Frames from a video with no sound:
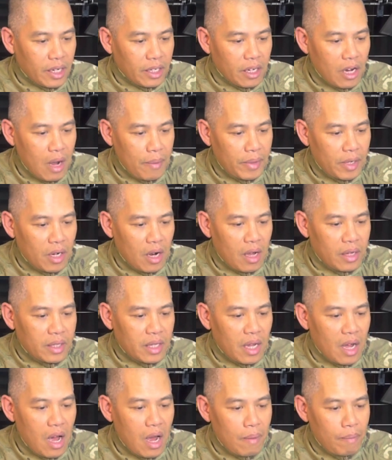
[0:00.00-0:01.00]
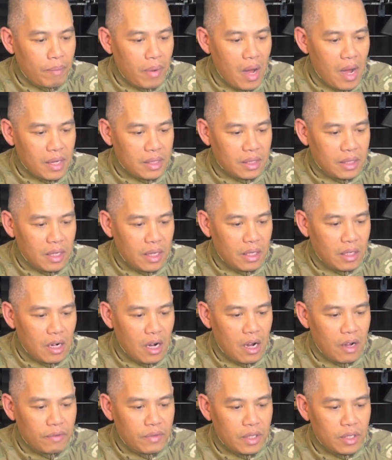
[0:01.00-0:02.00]
commented on the unboxing
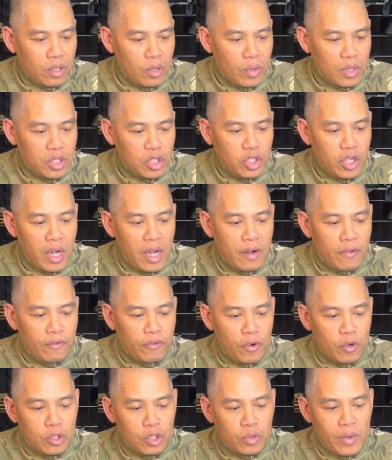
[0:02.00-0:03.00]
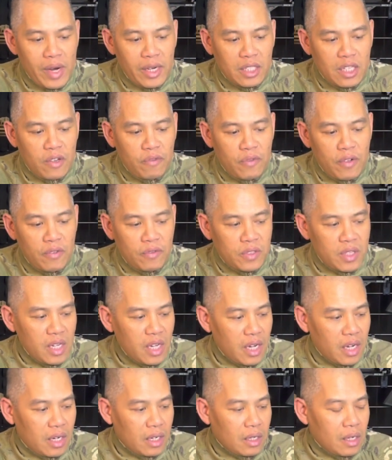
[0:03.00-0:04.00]
of the newest gen First Strike
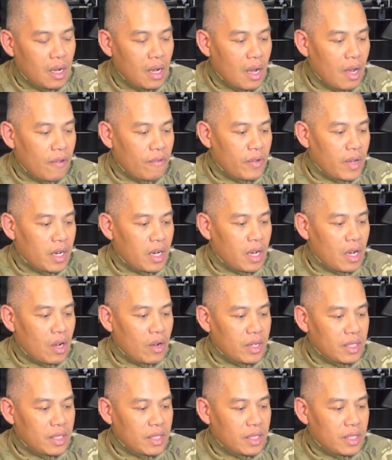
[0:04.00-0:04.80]
T15 video.